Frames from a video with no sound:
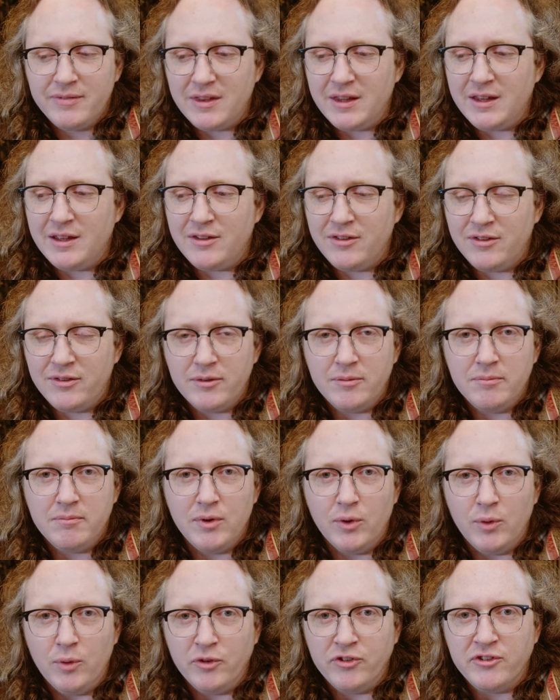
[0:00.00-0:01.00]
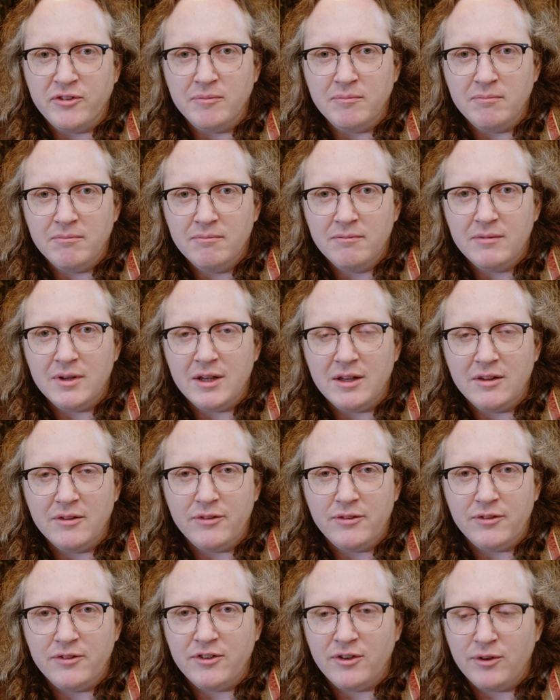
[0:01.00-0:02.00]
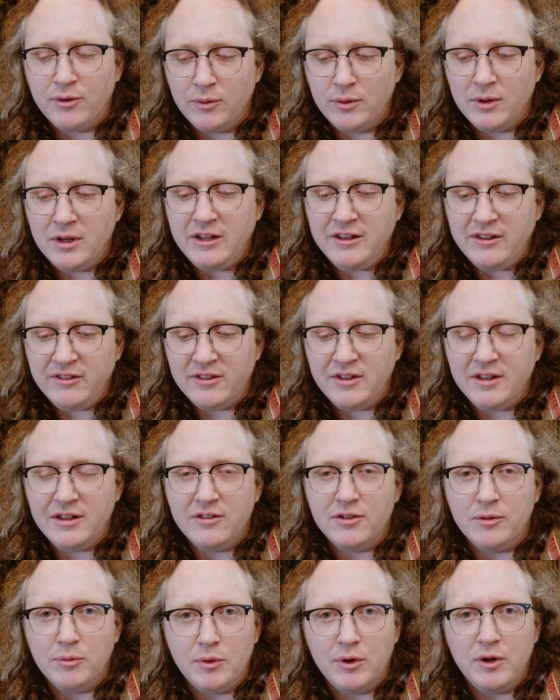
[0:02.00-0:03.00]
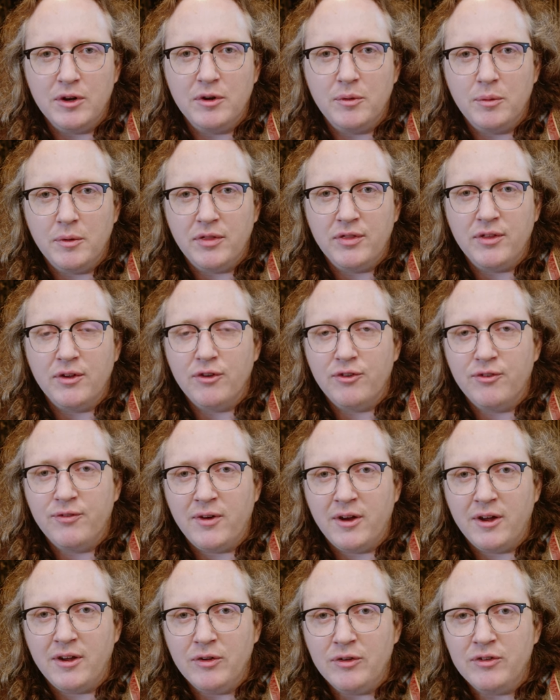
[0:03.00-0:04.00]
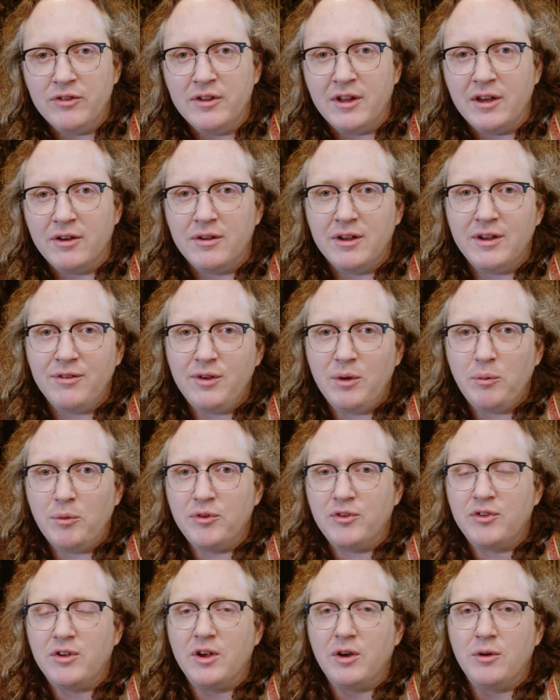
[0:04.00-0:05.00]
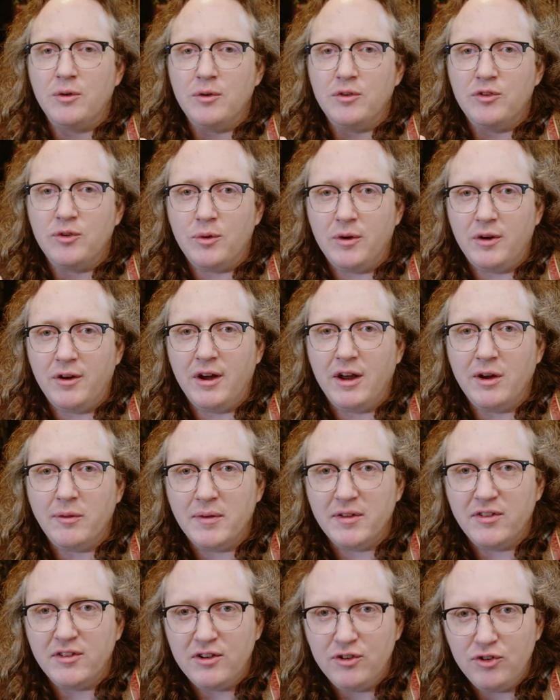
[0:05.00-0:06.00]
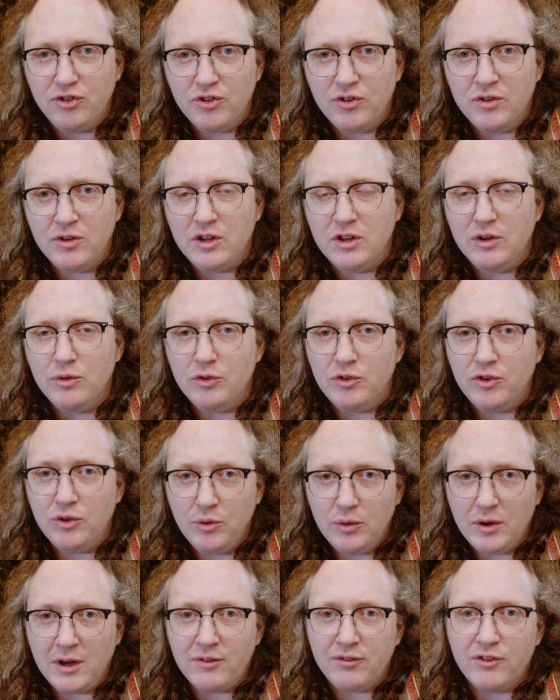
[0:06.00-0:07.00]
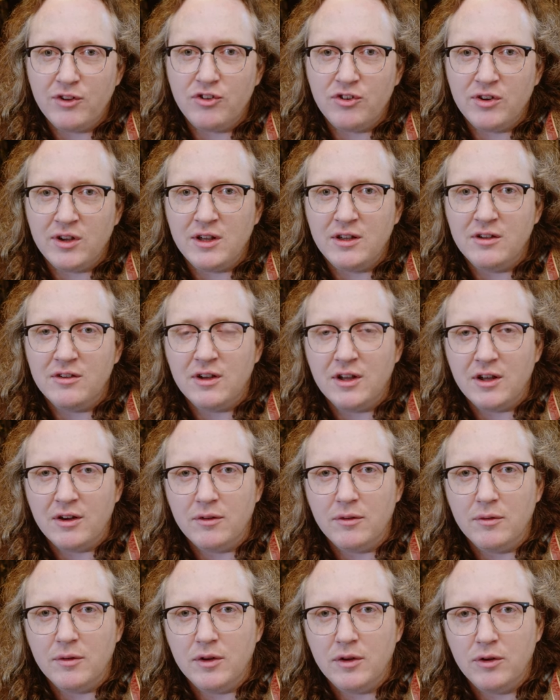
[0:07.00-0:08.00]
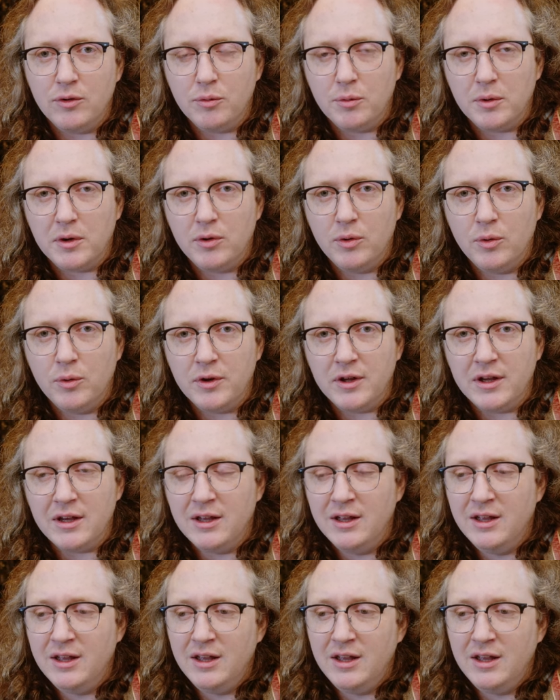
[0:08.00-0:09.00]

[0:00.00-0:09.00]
It's awesome. It's so easy to work with those files. Now, if you want to go to a higher resolution, you do have to change how you're recording.